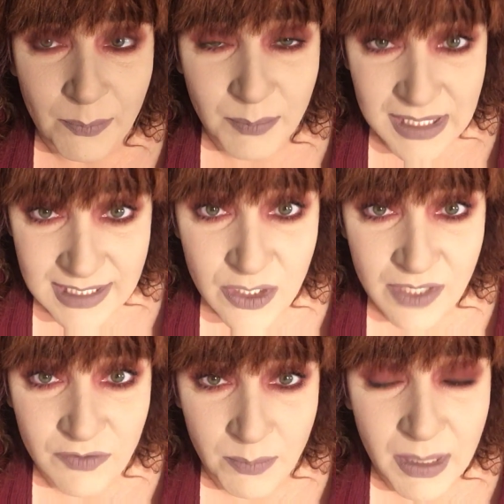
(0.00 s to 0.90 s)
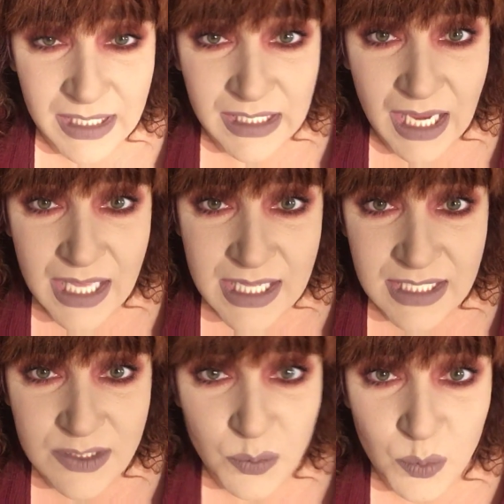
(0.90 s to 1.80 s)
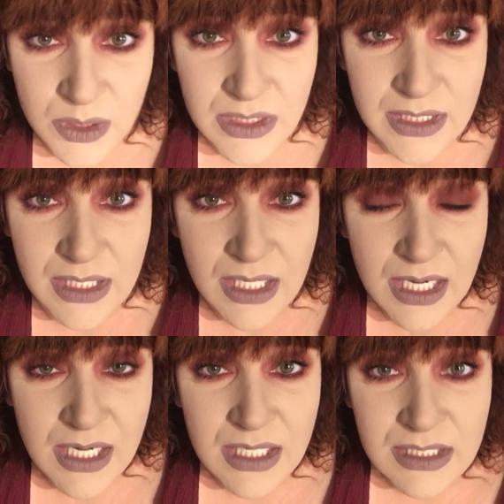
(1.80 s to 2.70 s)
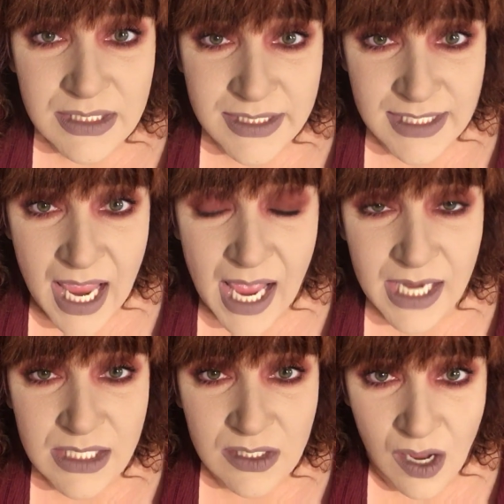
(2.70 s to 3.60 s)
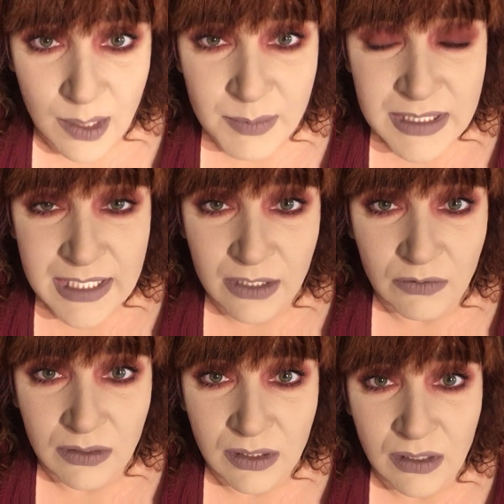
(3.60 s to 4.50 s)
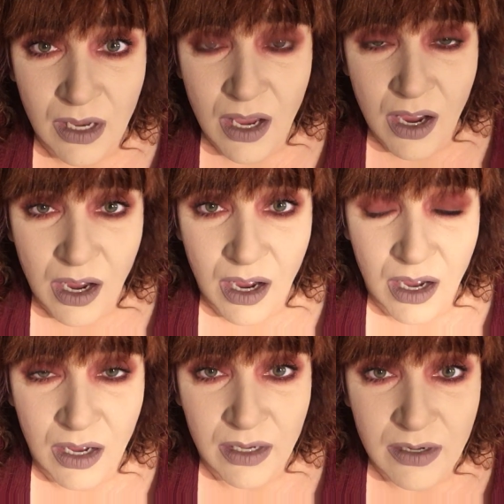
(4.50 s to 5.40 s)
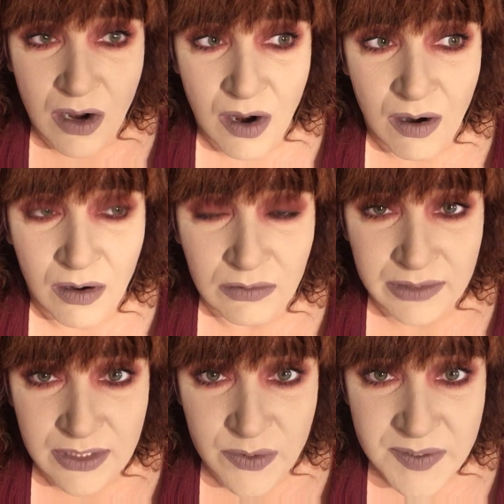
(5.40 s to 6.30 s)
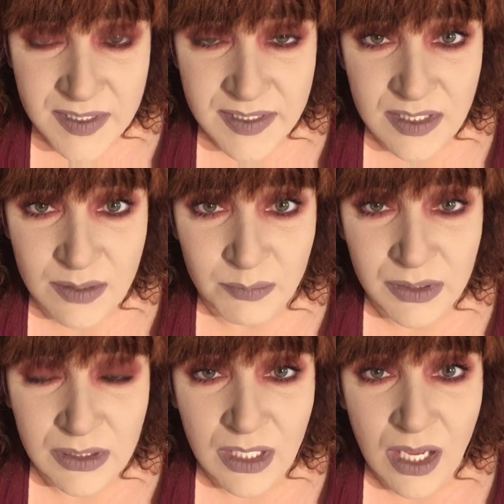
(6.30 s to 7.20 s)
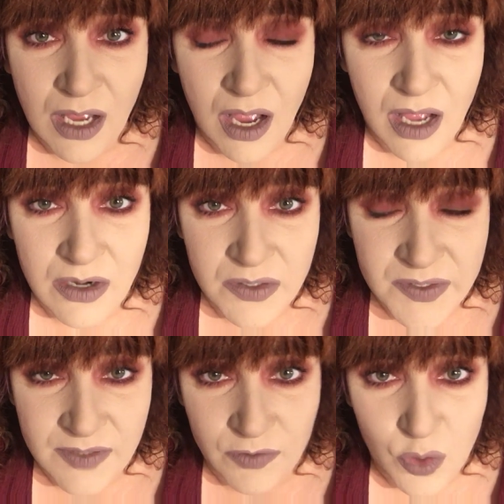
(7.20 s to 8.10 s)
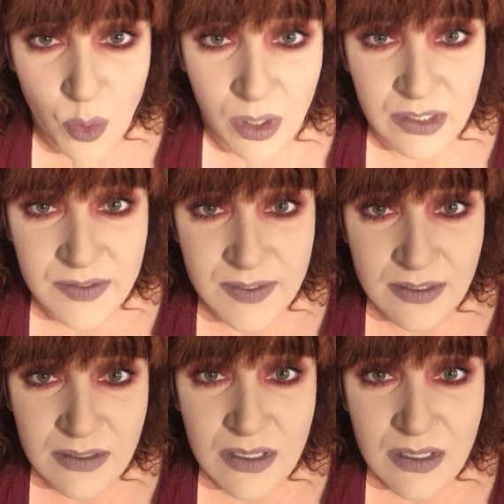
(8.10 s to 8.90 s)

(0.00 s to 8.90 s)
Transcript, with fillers: Because I don't have the money. And that's a really sad commentary on our legal system, on our civil courts